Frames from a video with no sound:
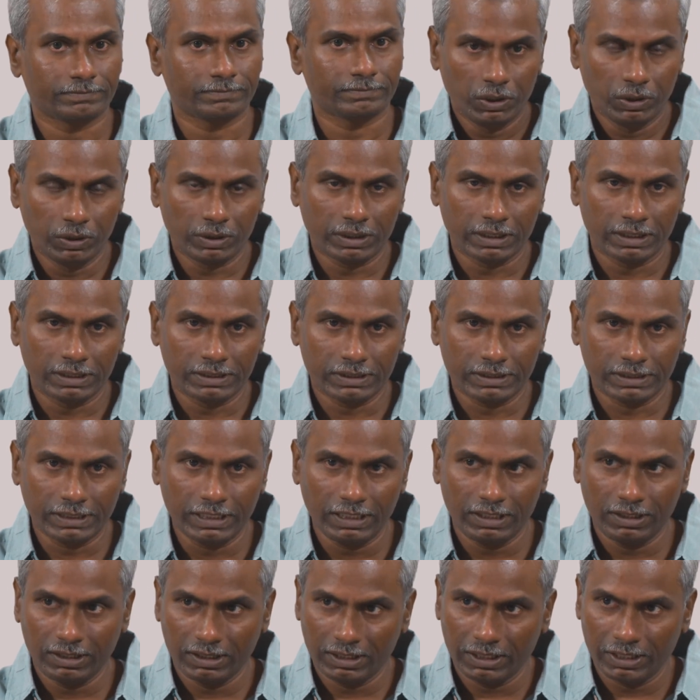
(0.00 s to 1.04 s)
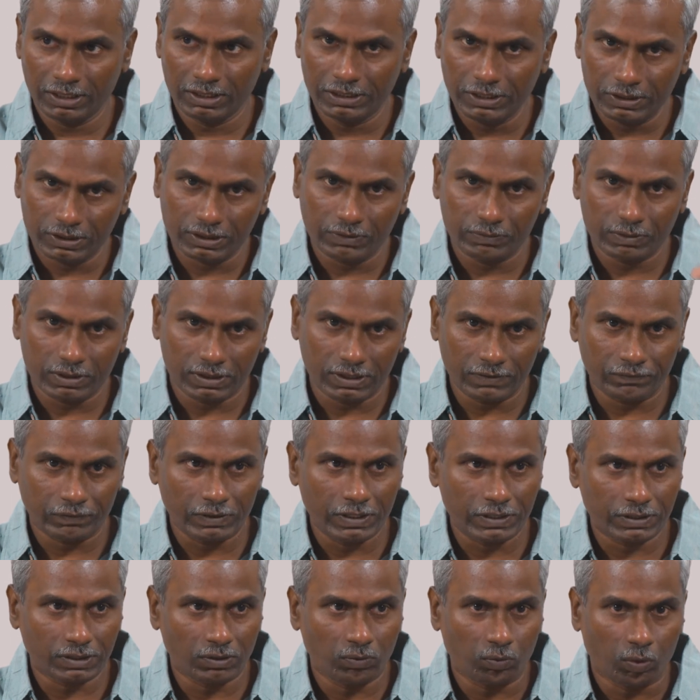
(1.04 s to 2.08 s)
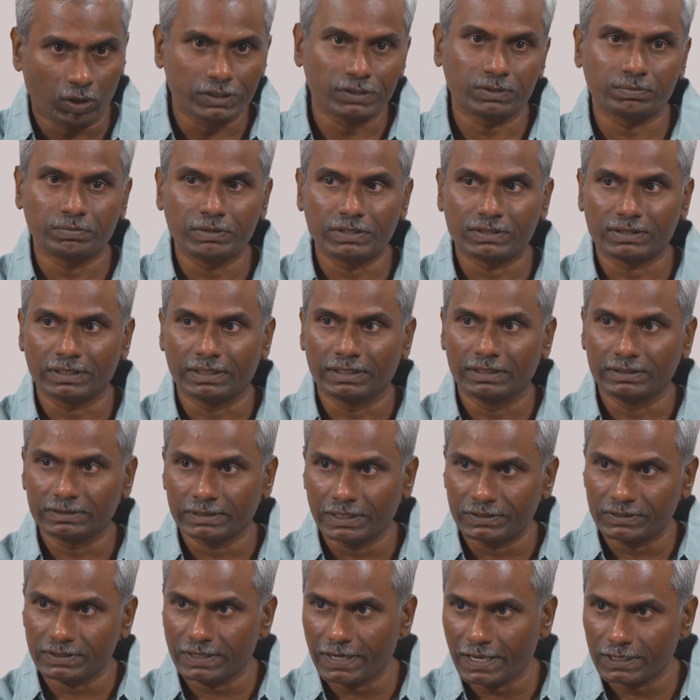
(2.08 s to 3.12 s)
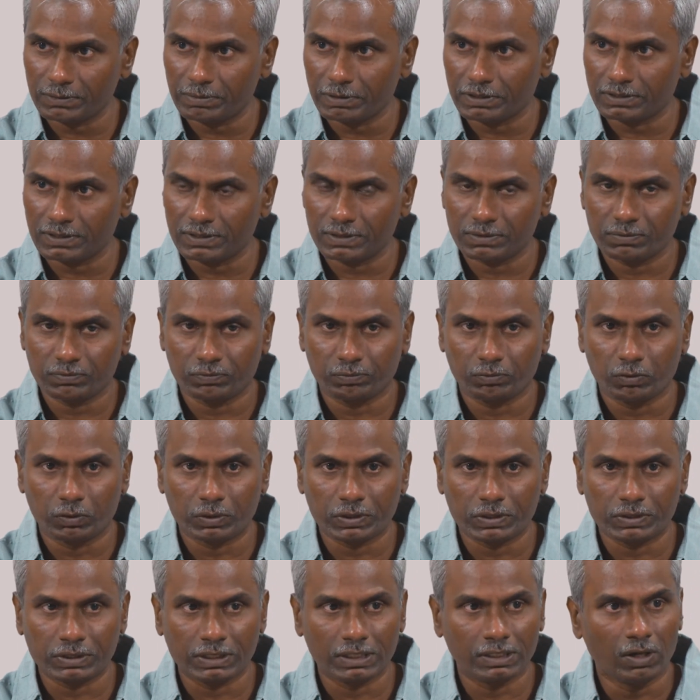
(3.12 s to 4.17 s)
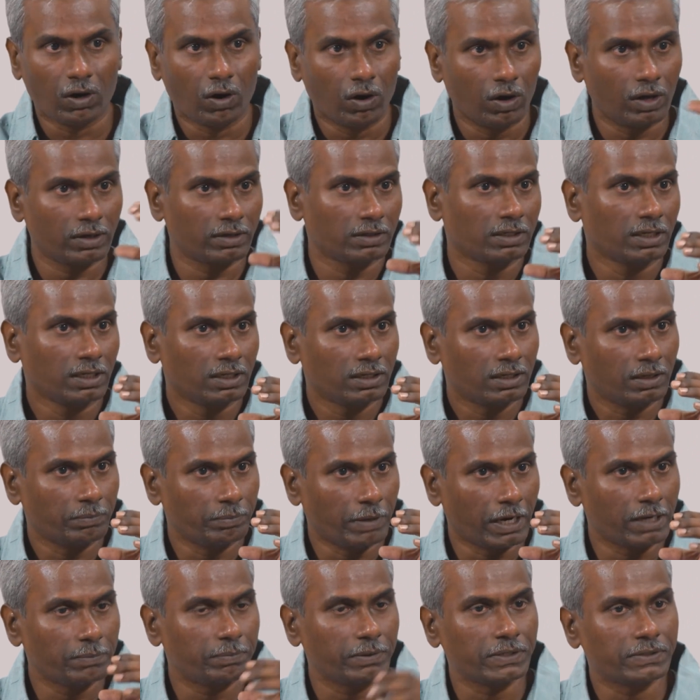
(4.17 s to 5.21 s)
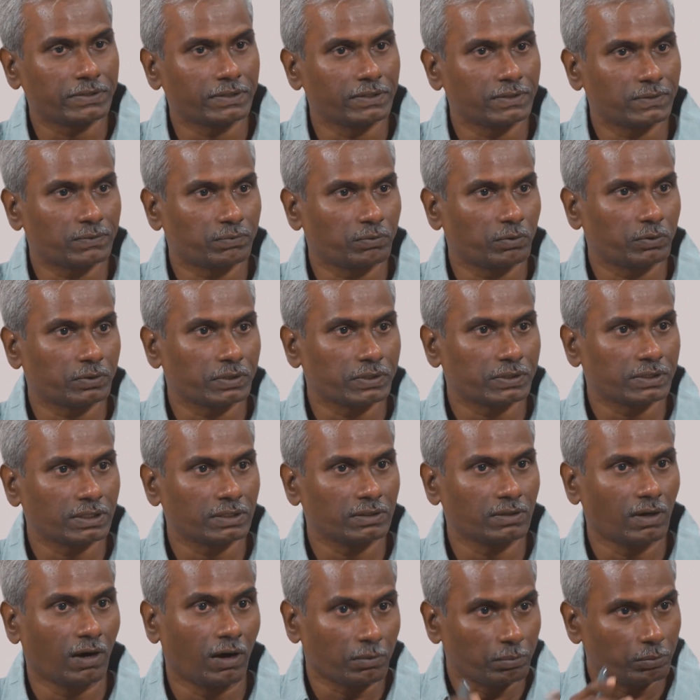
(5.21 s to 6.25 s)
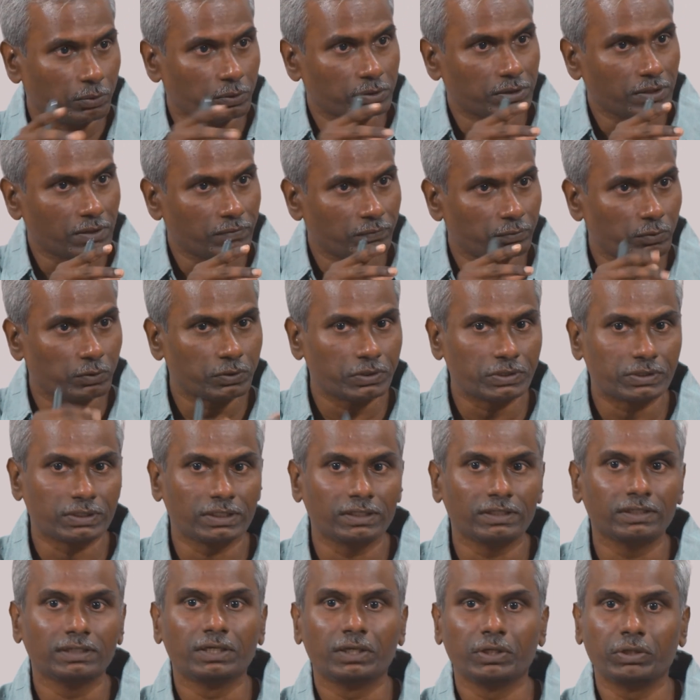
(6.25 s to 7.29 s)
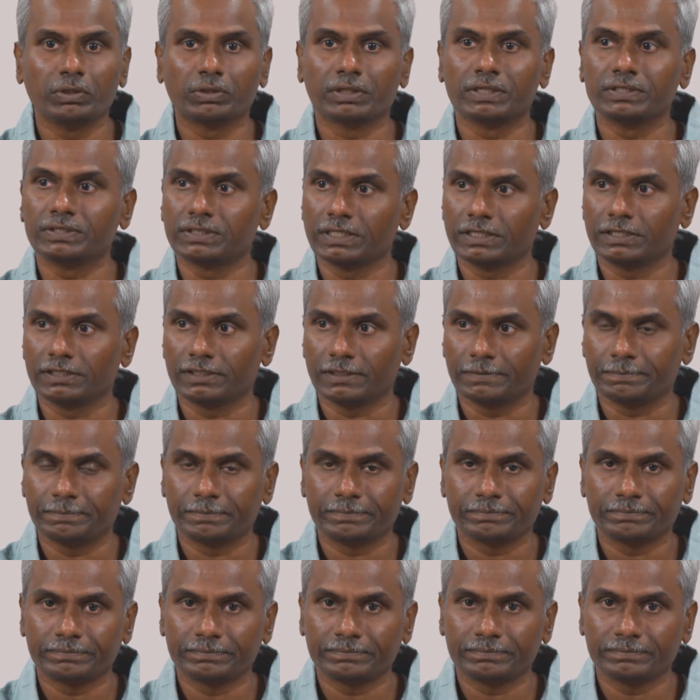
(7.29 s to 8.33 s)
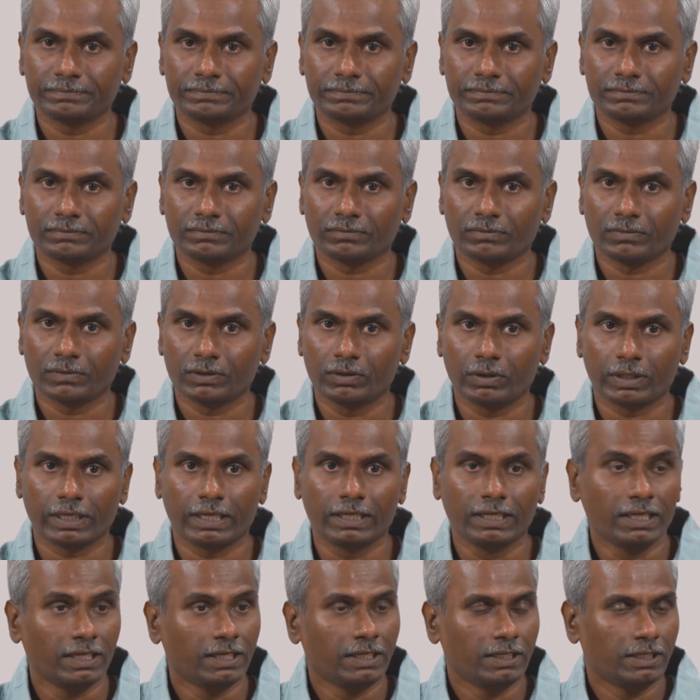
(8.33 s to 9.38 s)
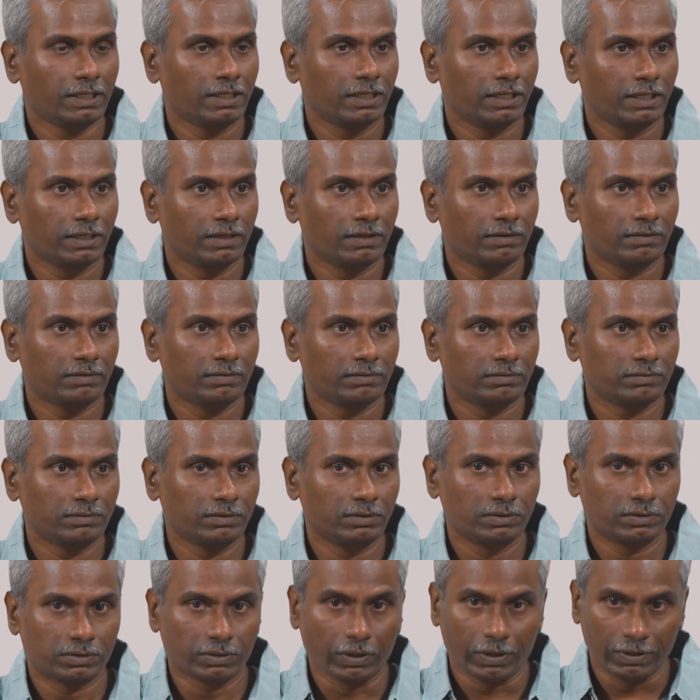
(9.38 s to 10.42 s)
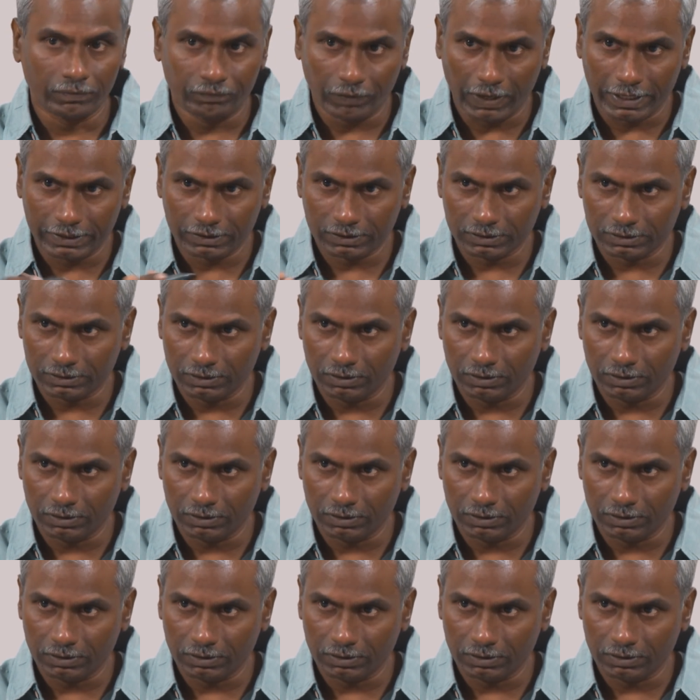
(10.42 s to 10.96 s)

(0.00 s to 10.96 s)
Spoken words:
You can see in each of the definition what is missing, sensory aspect is focusing or manipulation is focusing or both are focusing, you can check it up. Okay. So, in fact,